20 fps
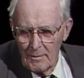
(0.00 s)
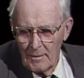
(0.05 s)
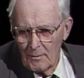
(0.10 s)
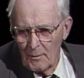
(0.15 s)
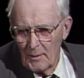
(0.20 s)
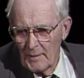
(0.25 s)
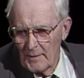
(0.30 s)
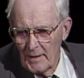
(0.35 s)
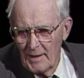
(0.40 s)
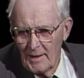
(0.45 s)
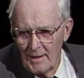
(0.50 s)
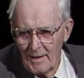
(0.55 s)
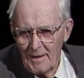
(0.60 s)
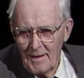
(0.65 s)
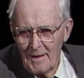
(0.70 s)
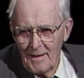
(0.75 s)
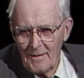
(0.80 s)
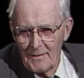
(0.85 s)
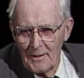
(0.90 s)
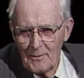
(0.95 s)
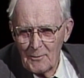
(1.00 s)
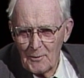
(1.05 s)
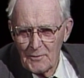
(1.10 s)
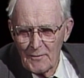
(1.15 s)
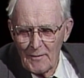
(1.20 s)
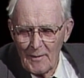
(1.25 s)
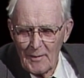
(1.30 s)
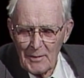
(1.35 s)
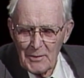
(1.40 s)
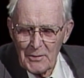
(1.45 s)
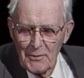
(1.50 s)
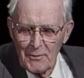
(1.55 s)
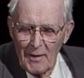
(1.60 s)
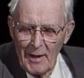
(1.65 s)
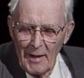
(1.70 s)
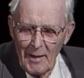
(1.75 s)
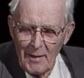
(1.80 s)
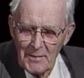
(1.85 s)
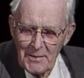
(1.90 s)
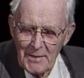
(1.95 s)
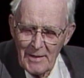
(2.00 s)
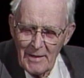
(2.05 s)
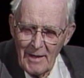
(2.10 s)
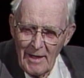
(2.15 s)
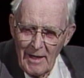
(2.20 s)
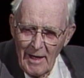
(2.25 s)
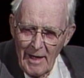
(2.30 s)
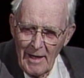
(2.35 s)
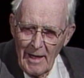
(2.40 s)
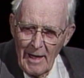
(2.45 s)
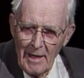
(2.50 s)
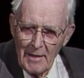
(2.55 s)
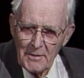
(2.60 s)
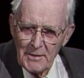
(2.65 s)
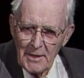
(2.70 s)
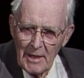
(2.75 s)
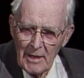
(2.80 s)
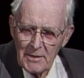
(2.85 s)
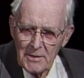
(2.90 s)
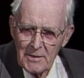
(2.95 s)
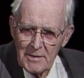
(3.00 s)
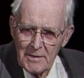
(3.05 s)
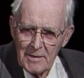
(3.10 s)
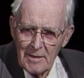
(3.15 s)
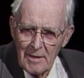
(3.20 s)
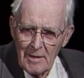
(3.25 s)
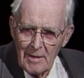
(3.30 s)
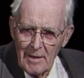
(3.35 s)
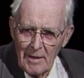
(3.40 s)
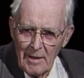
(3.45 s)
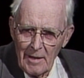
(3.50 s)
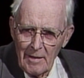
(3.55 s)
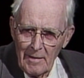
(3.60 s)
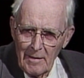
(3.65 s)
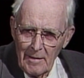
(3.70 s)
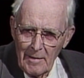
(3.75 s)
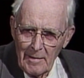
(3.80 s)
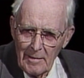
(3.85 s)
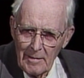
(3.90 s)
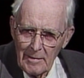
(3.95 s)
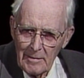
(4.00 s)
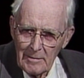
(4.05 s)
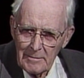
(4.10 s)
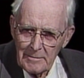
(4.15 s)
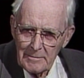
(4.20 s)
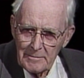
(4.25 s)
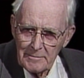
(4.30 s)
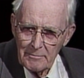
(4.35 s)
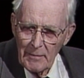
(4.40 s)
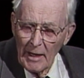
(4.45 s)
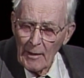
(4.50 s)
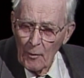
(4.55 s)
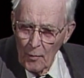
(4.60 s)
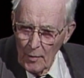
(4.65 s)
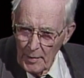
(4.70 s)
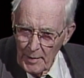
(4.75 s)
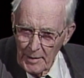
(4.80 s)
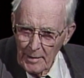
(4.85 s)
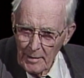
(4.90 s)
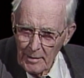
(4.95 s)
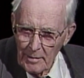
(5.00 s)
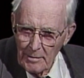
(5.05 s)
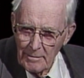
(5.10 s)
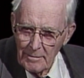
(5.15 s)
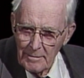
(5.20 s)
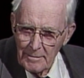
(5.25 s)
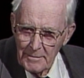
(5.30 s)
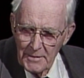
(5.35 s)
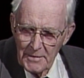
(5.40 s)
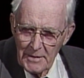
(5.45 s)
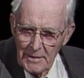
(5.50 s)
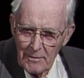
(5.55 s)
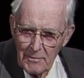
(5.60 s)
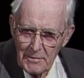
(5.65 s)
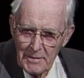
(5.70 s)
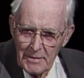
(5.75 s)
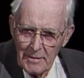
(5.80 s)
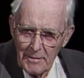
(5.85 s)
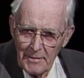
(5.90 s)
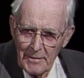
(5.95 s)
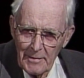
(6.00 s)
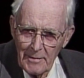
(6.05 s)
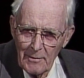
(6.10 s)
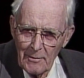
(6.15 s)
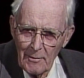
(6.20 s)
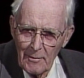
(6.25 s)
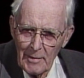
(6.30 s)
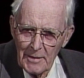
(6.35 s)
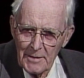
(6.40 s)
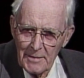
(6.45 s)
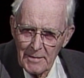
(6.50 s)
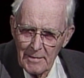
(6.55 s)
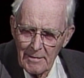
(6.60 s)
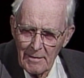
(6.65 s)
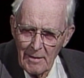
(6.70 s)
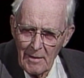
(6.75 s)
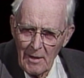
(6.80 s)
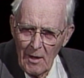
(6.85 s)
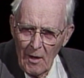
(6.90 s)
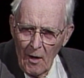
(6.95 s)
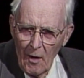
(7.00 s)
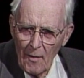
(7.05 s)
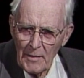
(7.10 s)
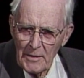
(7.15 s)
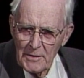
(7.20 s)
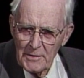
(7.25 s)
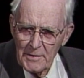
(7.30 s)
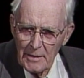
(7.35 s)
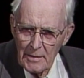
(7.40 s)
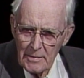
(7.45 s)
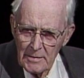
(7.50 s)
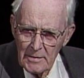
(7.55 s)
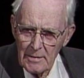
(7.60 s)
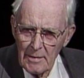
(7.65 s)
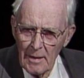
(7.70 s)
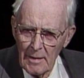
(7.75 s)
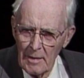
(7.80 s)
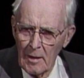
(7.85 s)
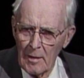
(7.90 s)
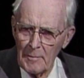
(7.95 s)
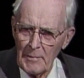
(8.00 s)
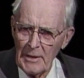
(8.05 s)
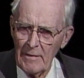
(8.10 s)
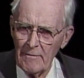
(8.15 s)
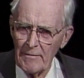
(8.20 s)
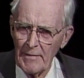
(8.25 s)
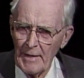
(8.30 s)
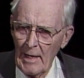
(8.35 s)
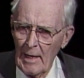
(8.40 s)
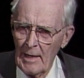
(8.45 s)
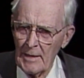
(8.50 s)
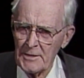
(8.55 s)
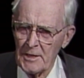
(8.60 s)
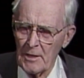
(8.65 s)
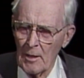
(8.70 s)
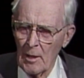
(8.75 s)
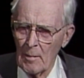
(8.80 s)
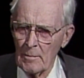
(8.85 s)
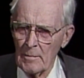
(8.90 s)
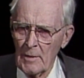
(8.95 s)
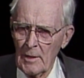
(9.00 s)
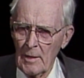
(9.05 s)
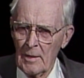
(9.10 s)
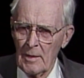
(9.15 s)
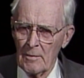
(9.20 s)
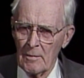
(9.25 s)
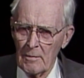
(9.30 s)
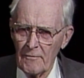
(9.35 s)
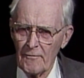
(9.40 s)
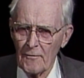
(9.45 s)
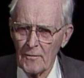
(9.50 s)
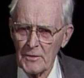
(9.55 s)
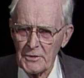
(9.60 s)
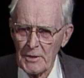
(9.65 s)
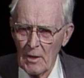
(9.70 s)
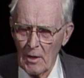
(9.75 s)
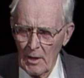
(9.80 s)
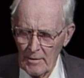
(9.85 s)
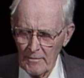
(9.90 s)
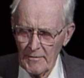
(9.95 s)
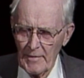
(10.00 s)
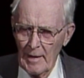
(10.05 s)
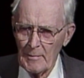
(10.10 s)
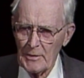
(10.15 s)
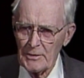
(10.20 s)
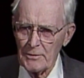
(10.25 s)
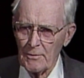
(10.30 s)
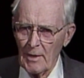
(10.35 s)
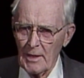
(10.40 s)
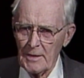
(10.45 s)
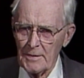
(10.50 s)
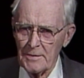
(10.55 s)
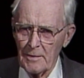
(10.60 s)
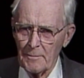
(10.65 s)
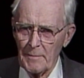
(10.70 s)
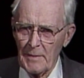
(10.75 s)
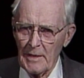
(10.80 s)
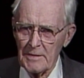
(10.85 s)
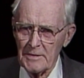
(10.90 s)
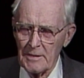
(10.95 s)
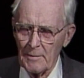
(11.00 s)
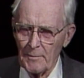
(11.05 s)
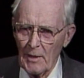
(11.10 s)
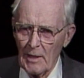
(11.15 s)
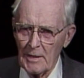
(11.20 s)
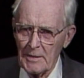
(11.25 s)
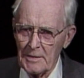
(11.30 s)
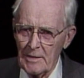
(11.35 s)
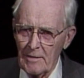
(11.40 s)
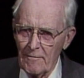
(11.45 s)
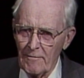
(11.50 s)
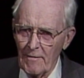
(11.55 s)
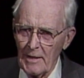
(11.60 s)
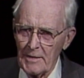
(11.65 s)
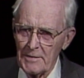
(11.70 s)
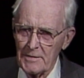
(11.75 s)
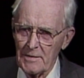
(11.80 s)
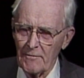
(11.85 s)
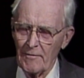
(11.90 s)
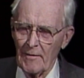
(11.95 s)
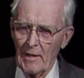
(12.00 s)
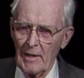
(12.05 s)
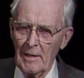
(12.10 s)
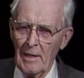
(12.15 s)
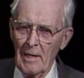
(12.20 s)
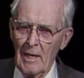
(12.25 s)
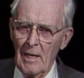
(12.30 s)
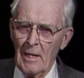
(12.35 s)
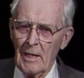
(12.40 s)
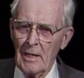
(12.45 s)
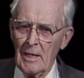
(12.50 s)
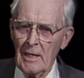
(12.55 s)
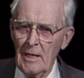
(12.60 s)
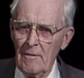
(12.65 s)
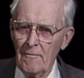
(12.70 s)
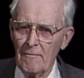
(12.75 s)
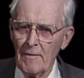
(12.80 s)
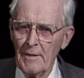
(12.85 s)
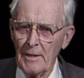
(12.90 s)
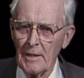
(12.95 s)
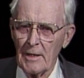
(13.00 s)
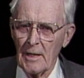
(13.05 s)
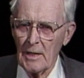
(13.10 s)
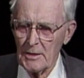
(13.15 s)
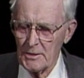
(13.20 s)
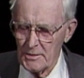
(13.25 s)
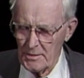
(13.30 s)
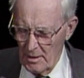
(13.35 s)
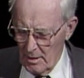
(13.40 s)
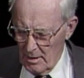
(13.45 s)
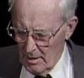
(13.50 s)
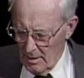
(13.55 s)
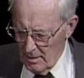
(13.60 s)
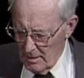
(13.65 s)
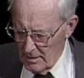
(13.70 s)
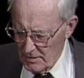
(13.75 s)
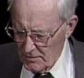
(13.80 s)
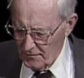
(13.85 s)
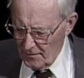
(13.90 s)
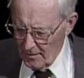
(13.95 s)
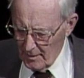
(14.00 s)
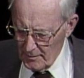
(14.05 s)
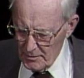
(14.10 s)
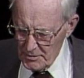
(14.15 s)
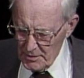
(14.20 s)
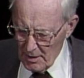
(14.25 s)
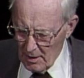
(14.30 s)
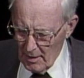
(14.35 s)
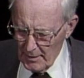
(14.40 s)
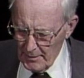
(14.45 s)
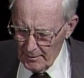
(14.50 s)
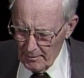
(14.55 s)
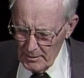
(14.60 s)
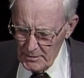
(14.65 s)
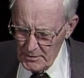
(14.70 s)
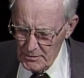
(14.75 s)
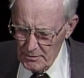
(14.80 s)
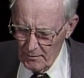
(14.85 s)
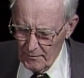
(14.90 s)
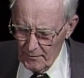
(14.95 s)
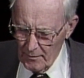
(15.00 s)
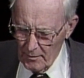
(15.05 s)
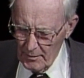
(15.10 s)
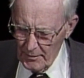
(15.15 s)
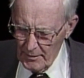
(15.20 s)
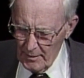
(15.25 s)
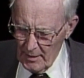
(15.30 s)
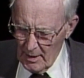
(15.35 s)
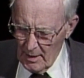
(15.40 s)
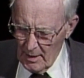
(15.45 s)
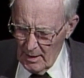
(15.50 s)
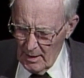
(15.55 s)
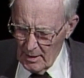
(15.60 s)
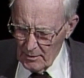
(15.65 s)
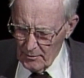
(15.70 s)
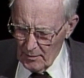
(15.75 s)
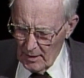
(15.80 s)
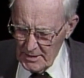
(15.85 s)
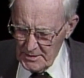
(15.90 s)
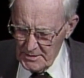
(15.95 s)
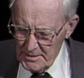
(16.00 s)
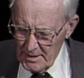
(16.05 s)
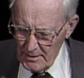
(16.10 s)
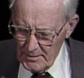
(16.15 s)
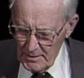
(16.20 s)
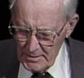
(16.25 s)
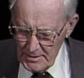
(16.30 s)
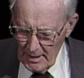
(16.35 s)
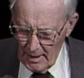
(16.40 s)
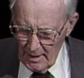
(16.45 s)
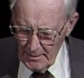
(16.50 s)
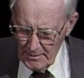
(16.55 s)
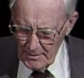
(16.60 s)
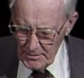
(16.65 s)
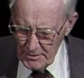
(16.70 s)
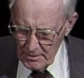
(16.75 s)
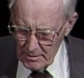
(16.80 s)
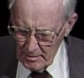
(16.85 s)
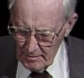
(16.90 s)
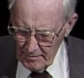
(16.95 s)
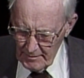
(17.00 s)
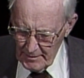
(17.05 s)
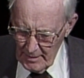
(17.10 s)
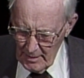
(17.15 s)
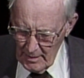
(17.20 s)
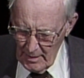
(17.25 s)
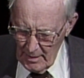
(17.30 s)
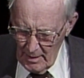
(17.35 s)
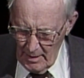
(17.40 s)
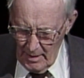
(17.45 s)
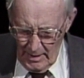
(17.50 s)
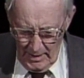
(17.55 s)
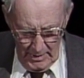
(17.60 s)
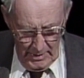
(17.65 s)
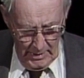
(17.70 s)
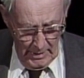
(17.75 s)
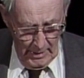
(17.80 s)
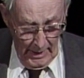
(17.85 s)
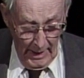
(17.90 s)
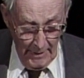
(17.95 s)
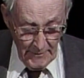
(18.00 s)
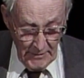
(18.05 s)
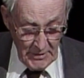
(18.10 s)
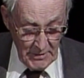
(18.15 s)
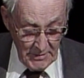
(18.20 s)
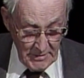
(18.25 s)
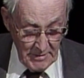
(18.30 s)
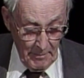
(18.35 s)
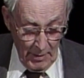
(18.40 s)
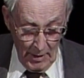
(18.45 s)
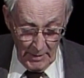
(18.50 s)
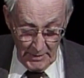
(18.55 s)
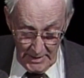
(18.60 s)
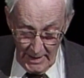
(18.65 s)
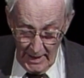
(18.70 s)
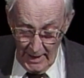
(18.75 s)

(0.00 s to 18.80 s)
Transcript: where they use various trials and tests by ordeal to see who's guilty and who isn't. All these things are medieval. Anselm refers to all of them. It's Christ who pays the price. He fights the fight. He vindicates his Father's honor and so forth. Christ's death is undeserved, and this is the part he